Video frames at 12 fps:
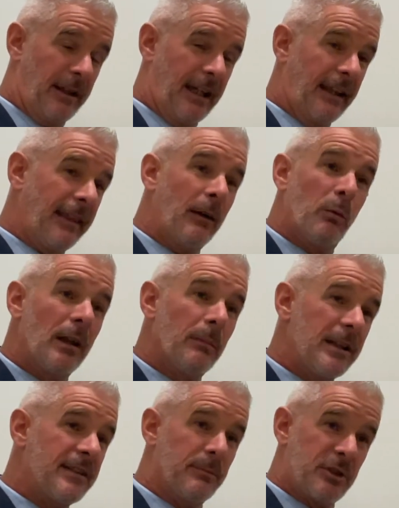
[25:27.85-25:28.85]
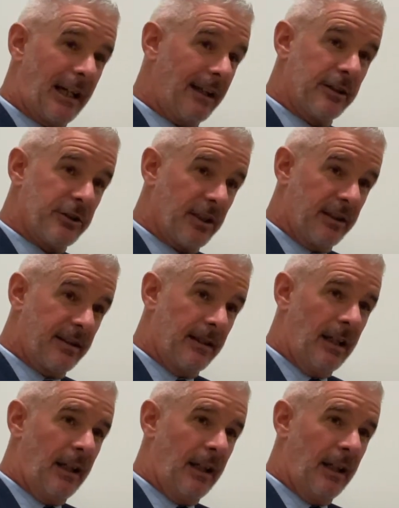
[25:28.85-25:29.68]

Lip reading: there will be some challenges,